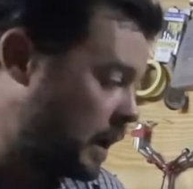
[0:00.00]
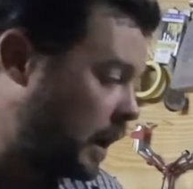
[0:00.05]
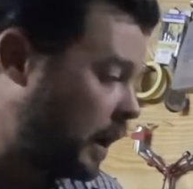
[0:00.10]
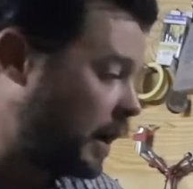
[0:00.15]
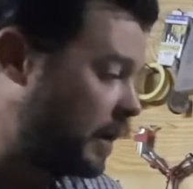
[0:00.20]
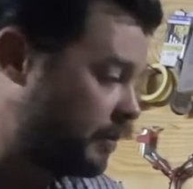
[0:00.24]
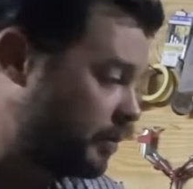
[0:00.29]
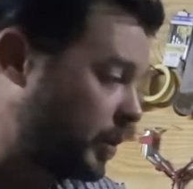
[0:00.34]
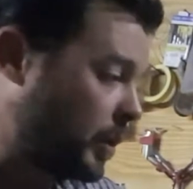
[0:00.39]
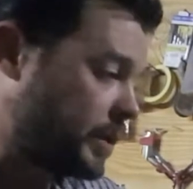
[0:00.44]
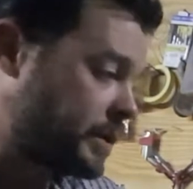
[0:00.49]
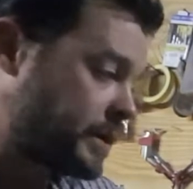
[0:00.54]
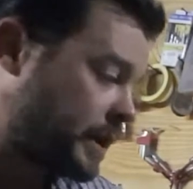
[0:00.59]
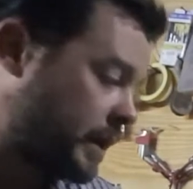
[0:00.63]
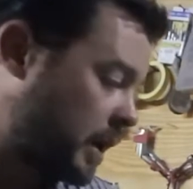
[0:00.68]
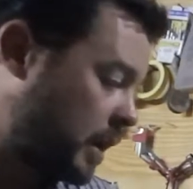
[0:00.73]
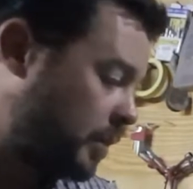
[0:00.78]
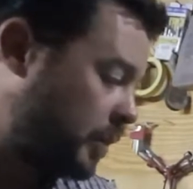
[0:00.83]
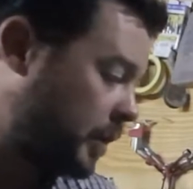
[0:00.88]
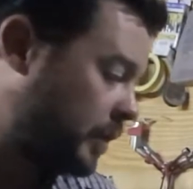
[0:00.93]
I have built a
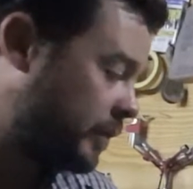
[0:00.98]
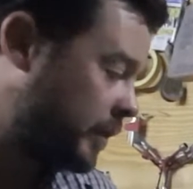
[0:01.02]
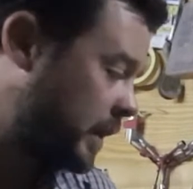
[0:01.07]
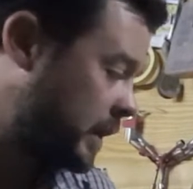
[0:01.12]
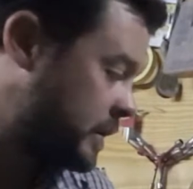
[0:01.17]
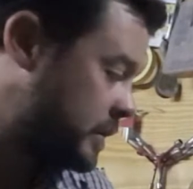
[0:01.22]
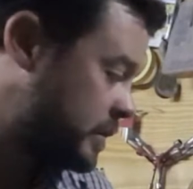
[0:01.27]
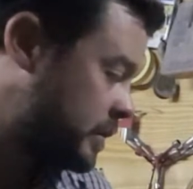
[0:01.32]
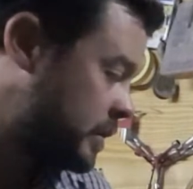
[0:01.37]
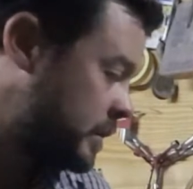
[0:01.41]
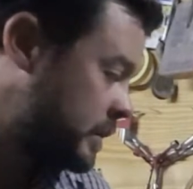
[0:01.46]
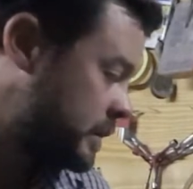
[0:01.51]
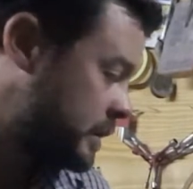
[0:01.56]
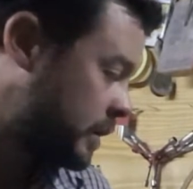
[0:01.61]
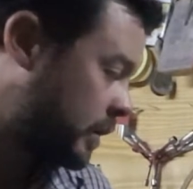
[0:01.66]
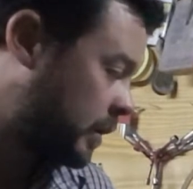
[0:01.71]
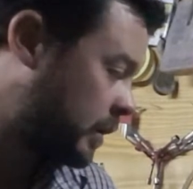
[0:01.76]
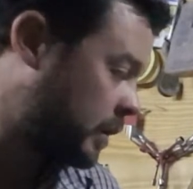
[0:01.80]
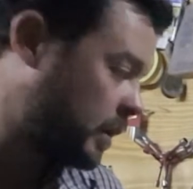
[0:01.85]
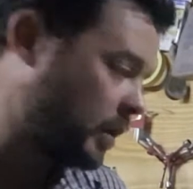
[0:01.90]
couple of extras,
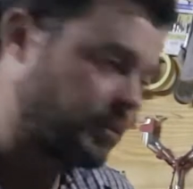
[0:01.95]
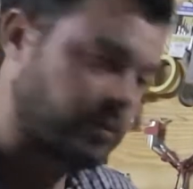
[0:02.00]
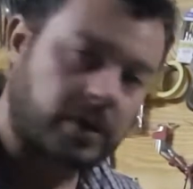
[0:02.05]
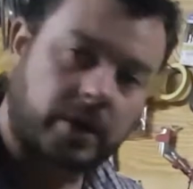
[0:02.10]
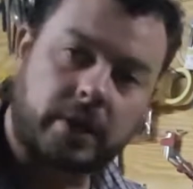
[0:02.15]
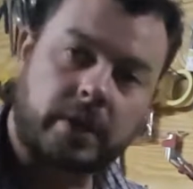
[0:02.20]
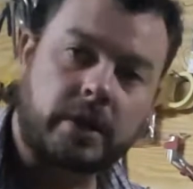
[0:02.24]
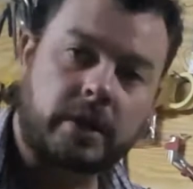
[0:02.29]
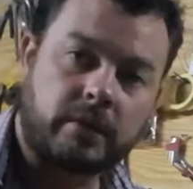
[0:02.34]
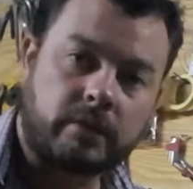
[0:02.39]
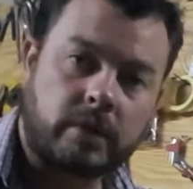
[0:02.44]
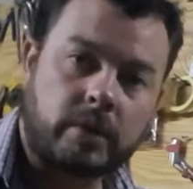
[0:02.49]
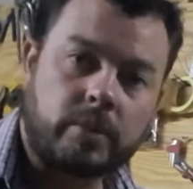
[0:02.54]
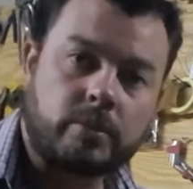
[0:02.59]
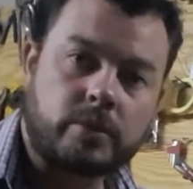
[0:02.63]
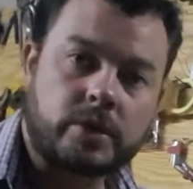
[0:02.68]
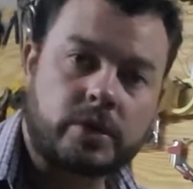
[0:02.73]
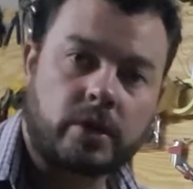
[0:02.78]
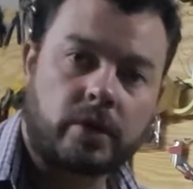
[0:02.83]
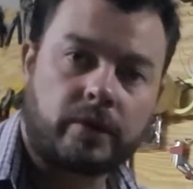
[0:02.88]
so I'm going to give
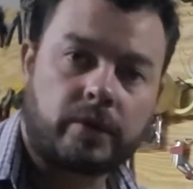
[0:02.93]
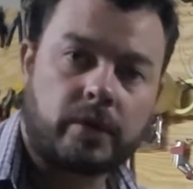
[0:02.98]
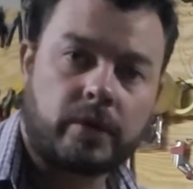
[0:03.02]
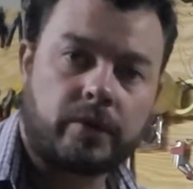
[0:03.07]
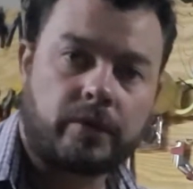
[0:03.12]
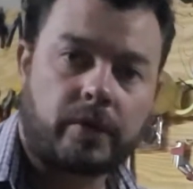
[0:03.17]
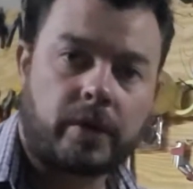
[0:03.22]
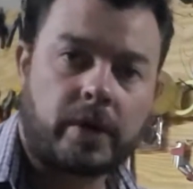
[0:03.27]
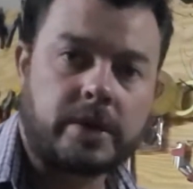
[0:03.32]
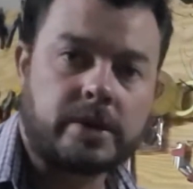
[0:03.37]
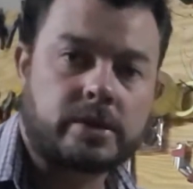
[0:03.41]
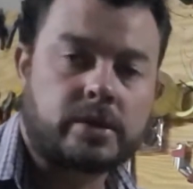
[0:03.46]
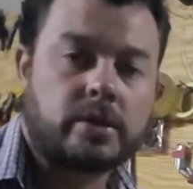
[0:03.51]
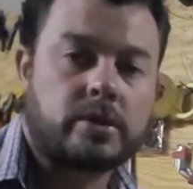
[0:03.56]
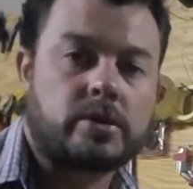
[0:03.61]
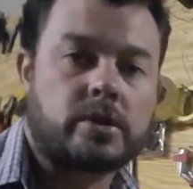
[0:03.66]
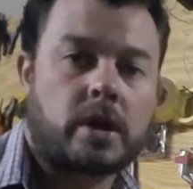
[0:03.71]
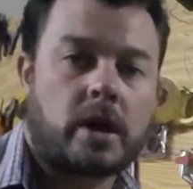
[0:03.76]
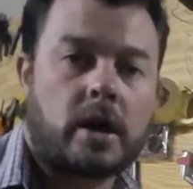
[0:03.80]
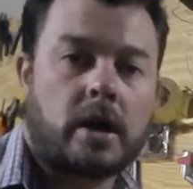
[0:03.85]
them to a few friends
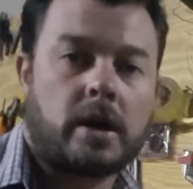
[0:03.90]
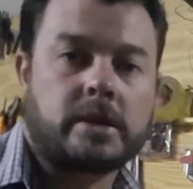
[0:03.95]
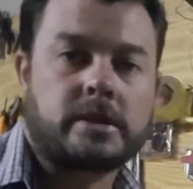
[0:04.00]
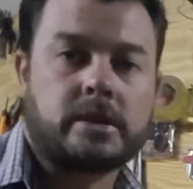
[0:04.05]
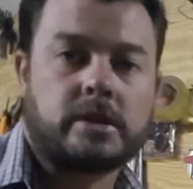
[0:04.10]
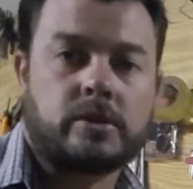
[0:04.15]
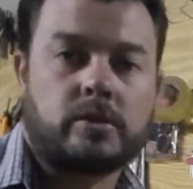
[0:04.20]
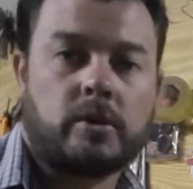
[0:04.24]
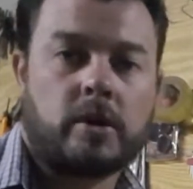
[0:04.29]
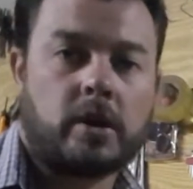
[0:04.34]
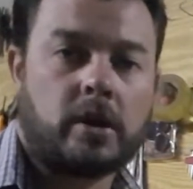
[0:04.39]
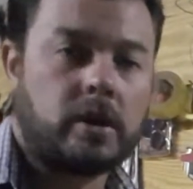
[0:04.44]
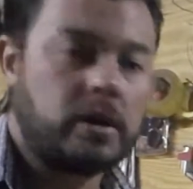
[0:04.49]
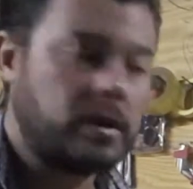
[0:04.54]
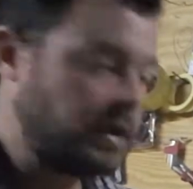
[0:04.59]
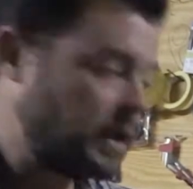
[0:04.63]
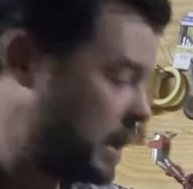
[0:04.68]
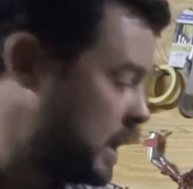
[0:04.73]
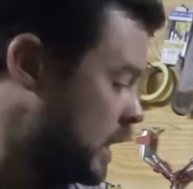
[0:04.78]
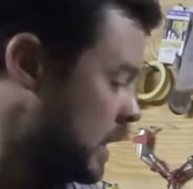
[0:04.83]
to try out as well.